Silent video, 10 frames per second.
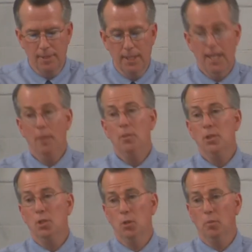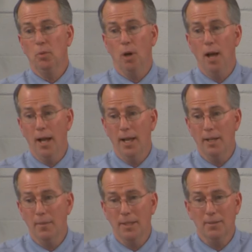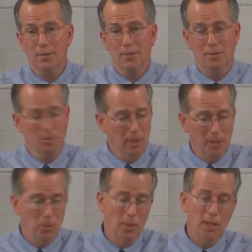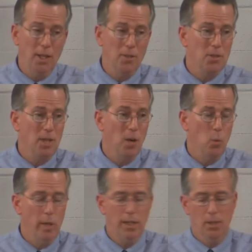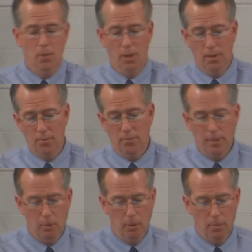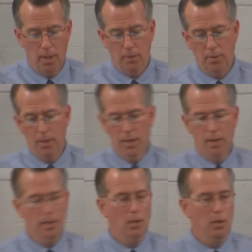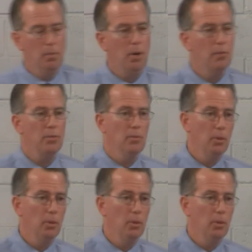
It empties you of pride. I mean, makes you realize just how weak you are and feeble about, you know, apart from the